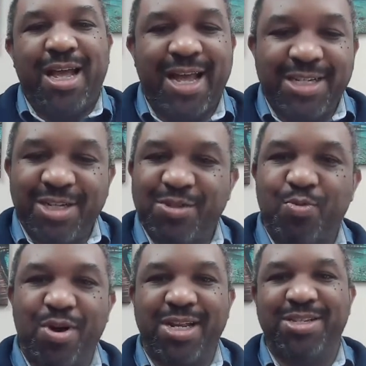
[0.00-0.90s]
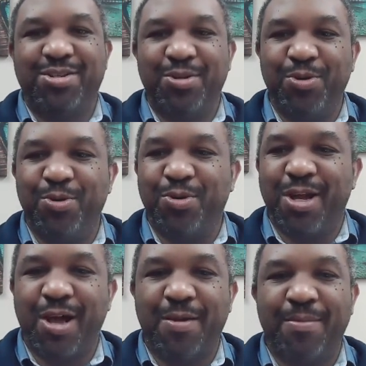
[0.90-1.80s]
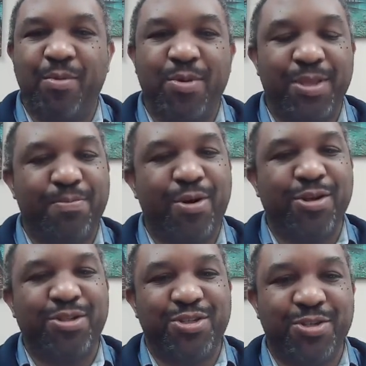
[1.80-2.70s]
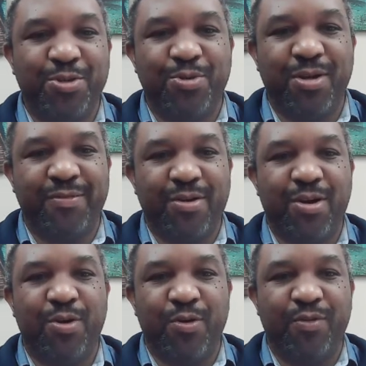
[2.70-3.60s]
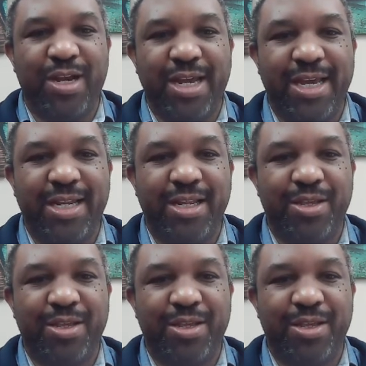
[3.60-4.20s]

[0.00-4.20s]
I just wanted to come with part two of our overhead